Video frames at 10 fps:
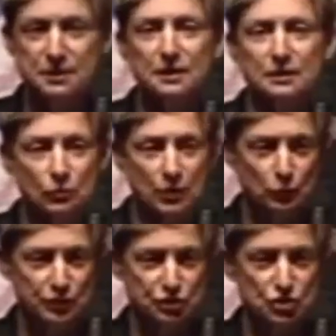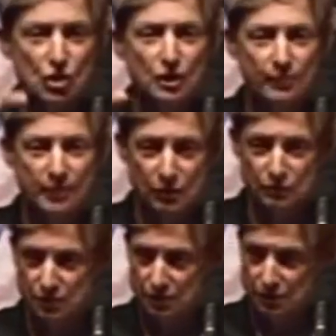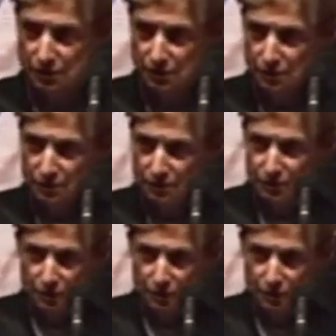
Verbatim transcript: in when we talk about the